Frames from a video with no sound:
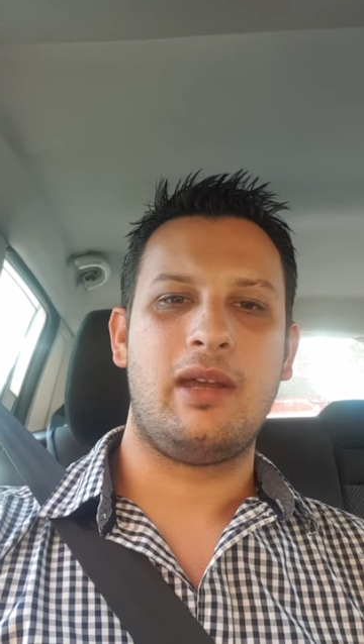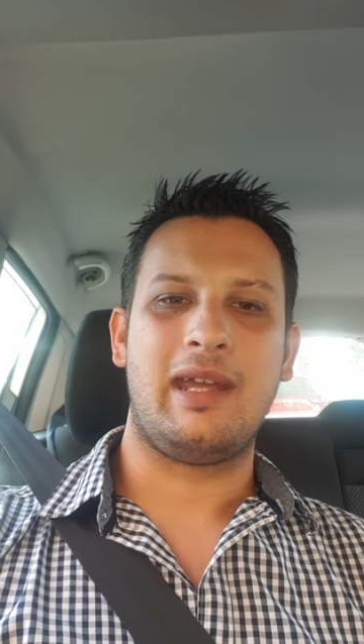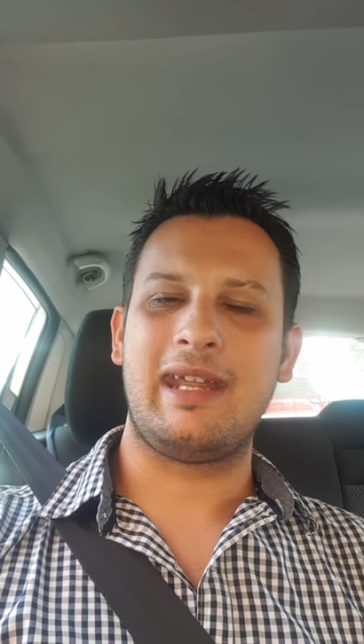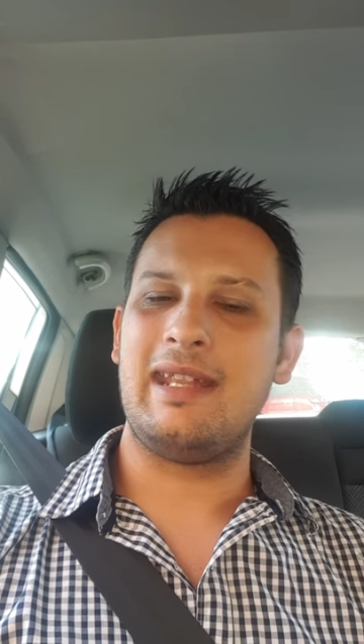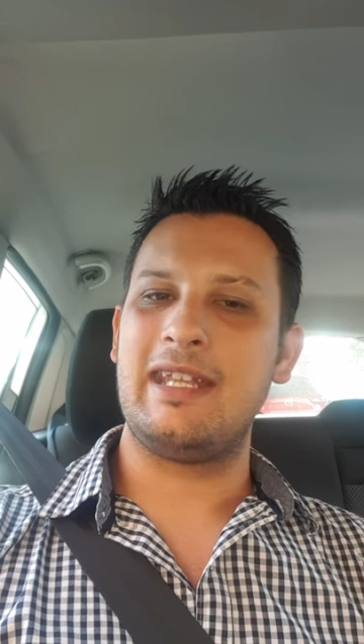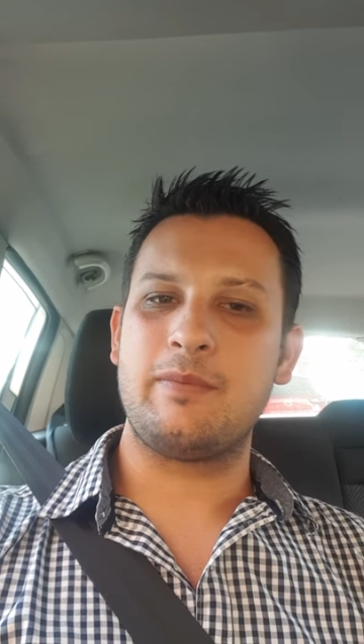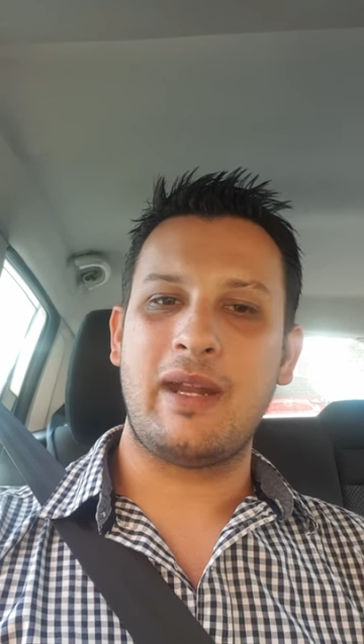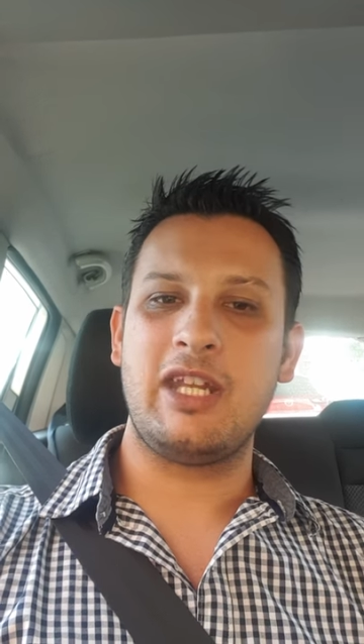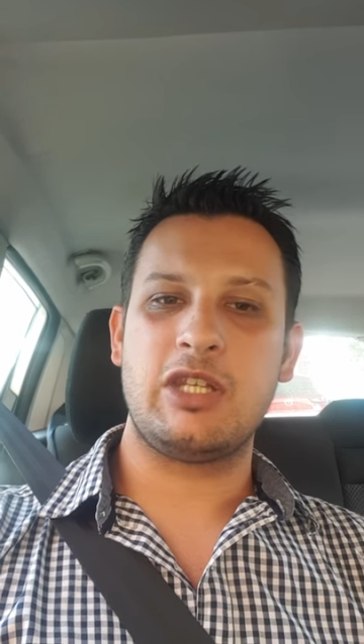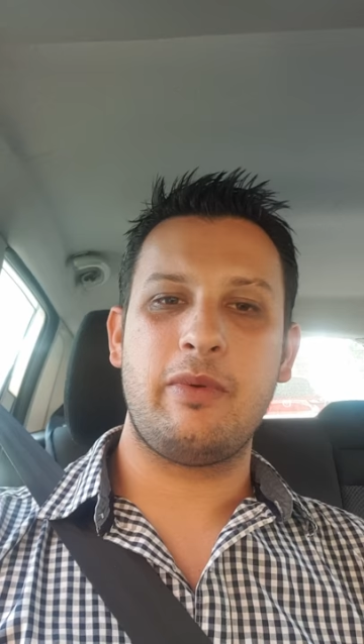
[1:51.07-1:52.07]
Again, there's
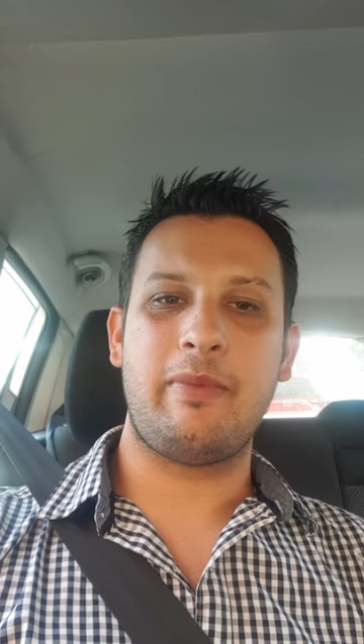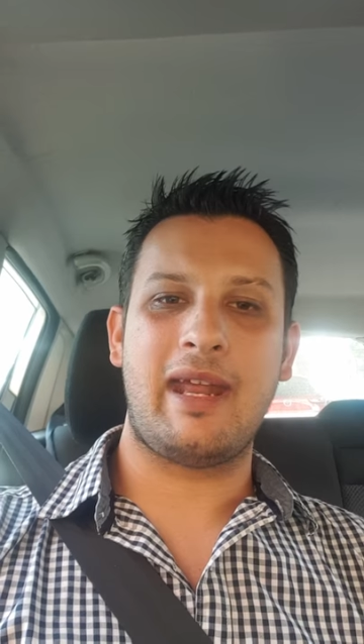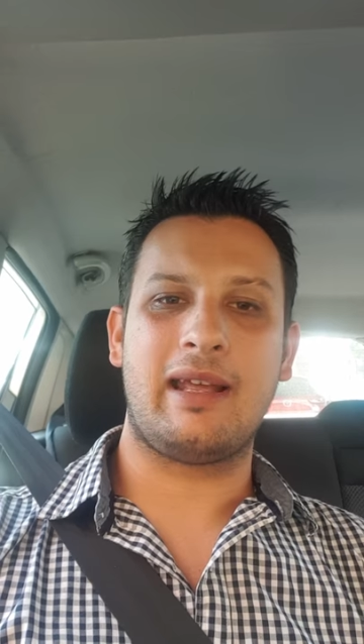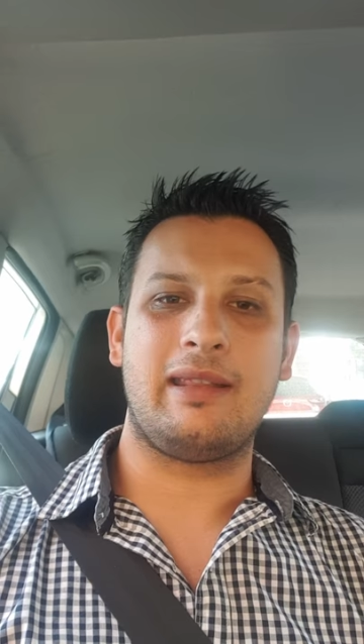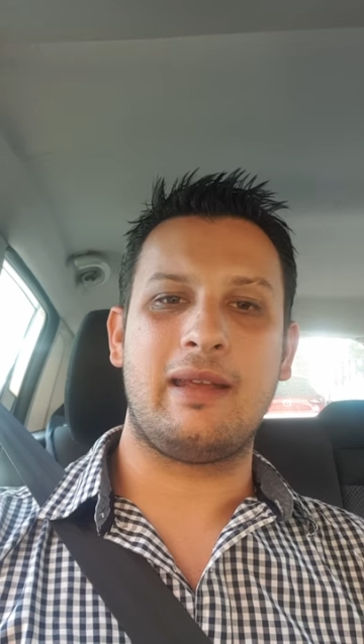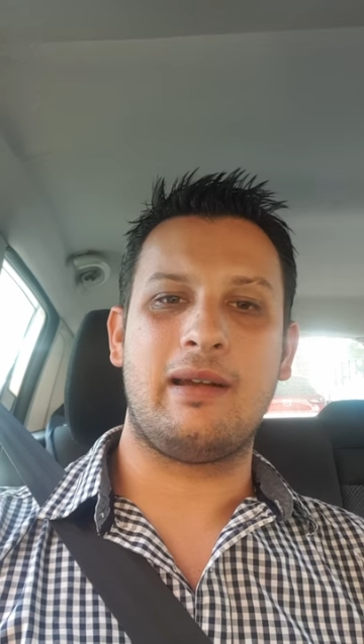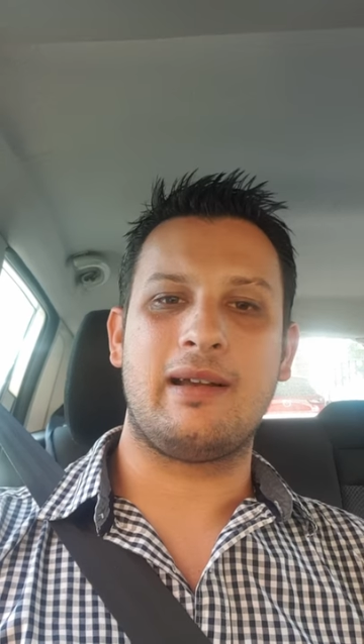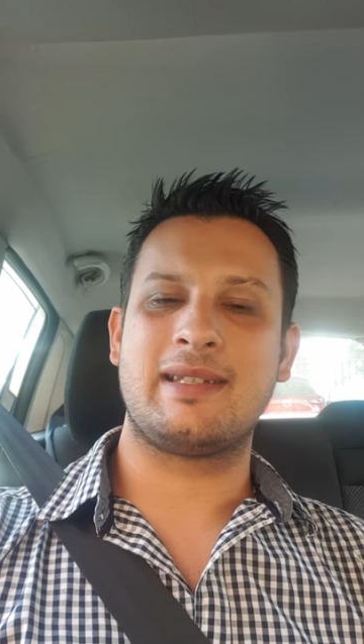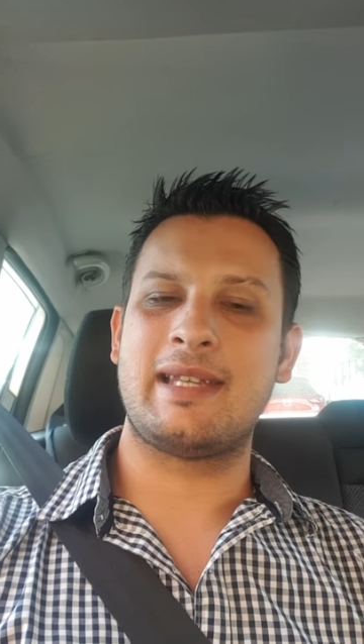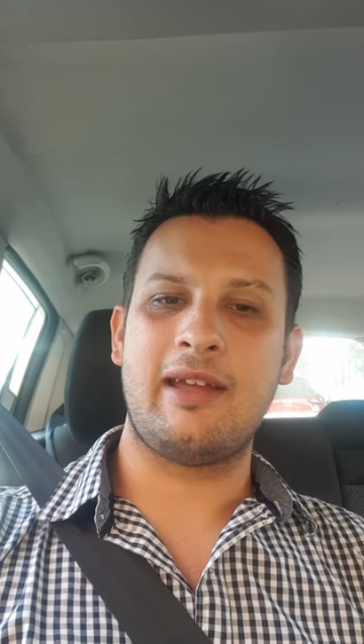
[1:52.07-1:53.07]
money to be made out there,
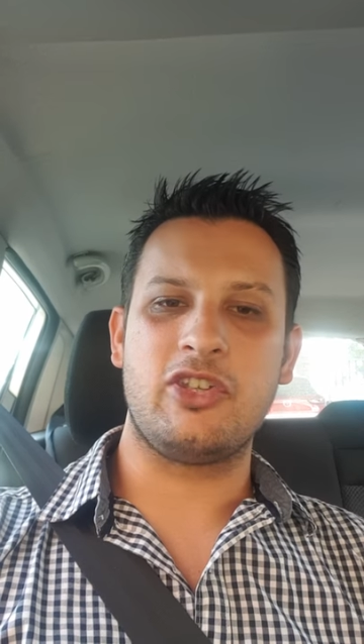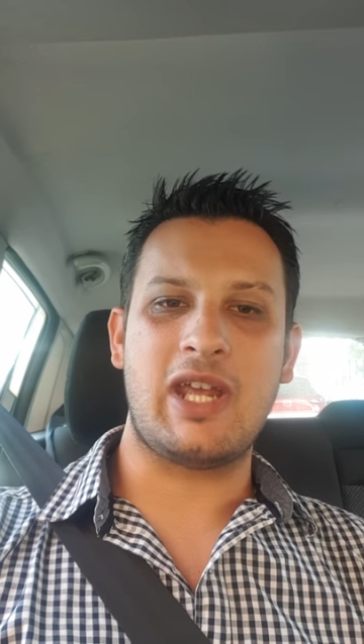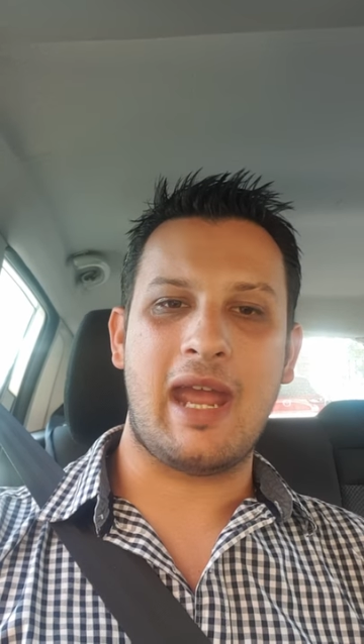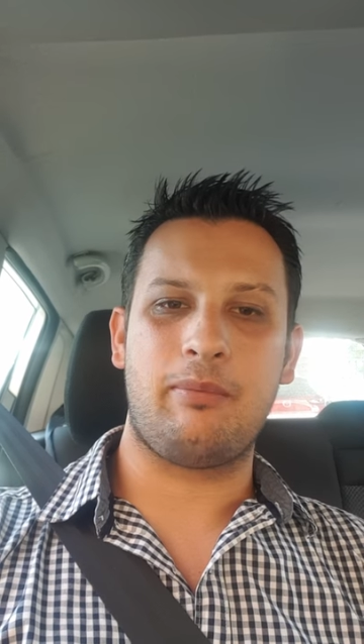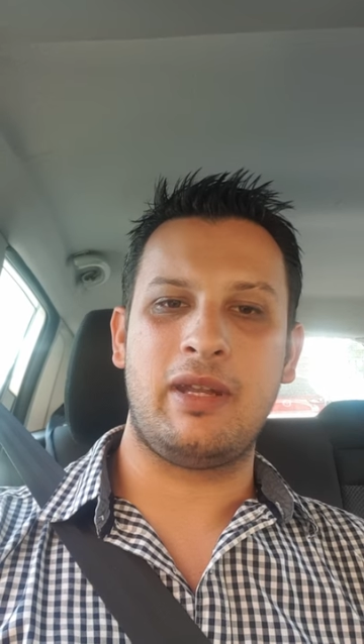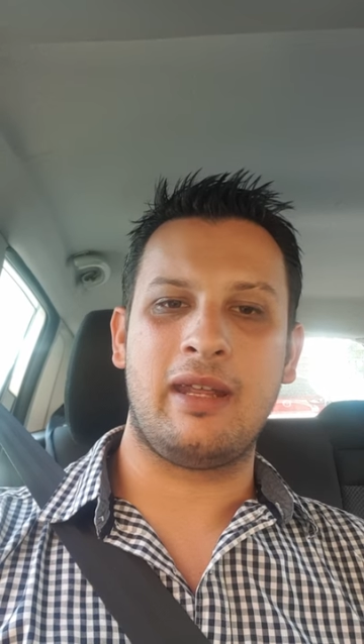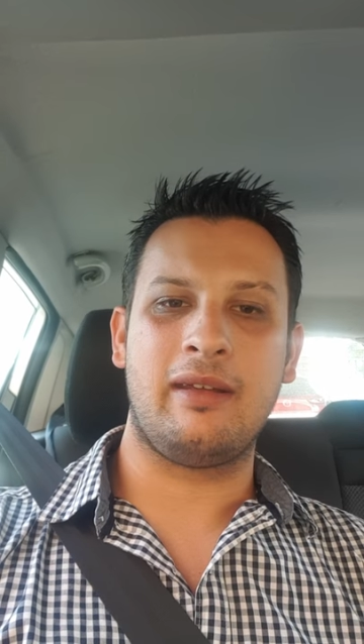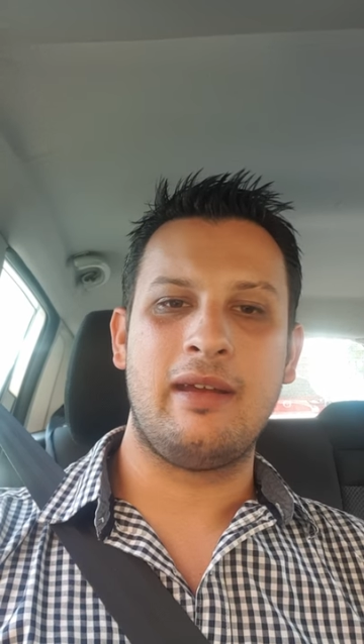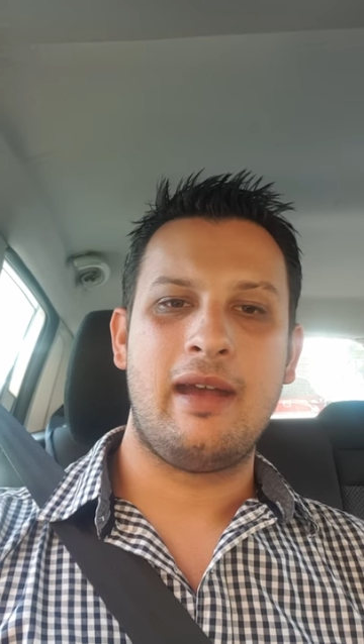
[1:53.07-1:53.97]
guys. Sales are happening.